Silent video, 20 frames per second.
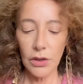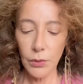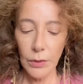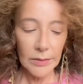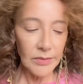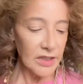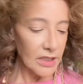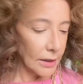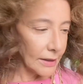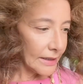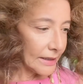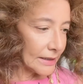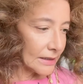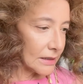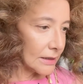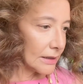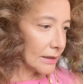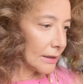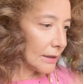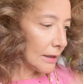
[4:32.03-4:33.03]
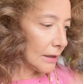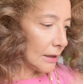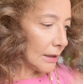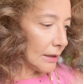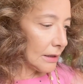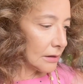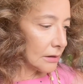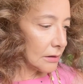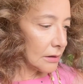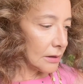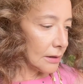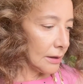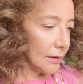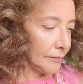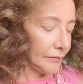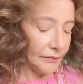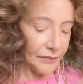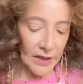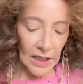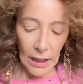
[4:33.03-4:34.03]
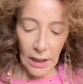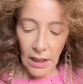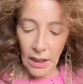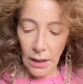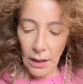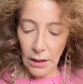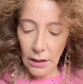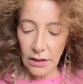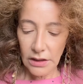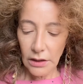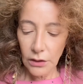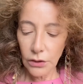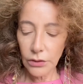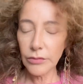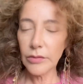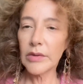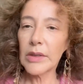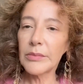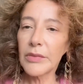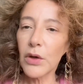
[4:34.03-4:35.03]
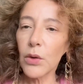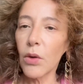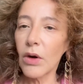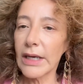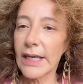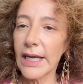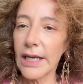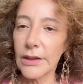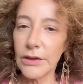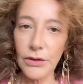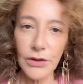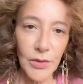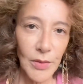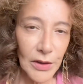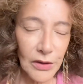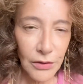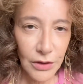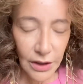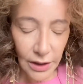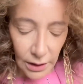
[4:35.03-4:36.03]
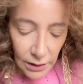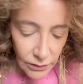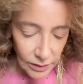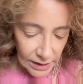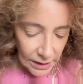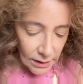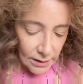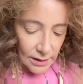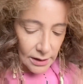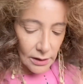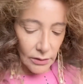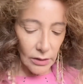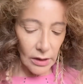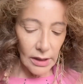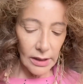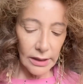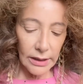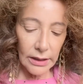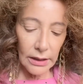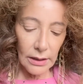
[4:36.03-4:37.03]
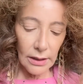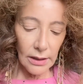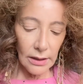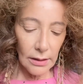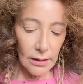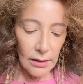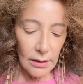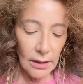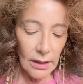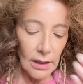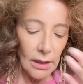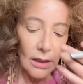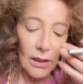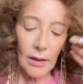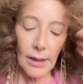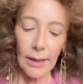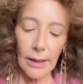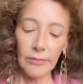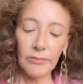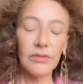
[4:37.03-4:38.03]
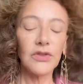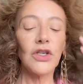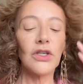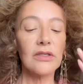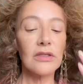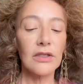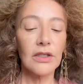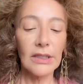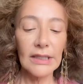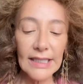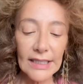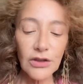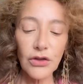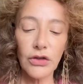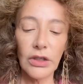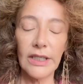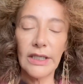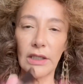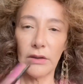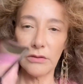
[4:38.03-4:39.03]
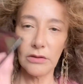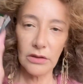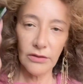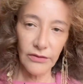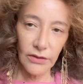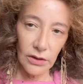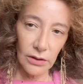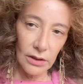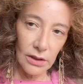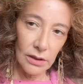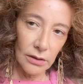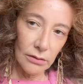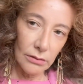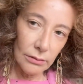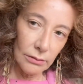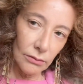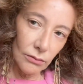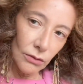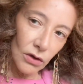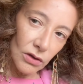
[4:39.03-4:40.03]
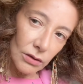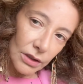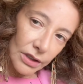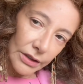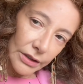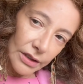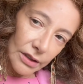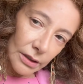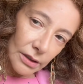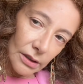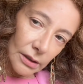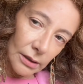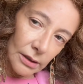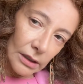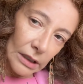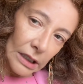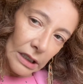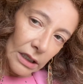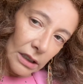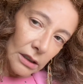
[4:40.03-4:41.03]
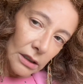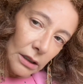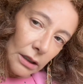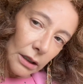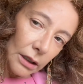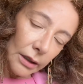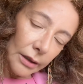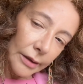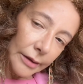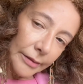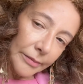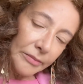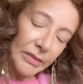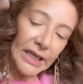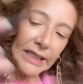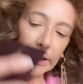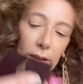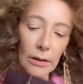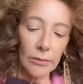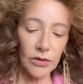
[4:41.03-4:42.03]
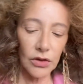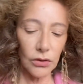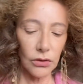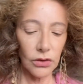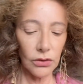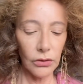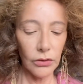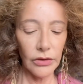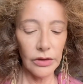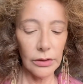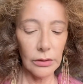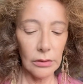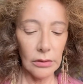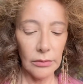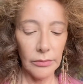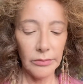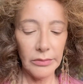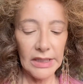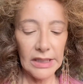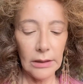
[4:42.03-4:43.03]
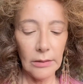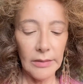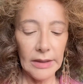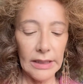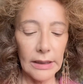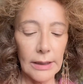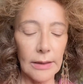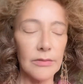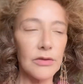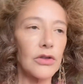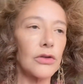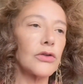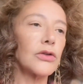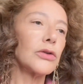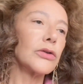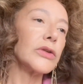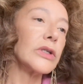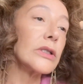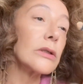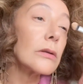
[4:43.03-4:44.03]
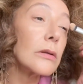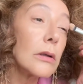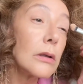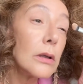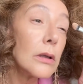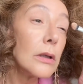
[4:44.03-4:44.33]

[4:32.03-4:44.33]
website yesterday, and because I couldn't remember quite how you're supposed to use it, so I'm just literally going to follow what her makeup tutorial, mini makeup tutorial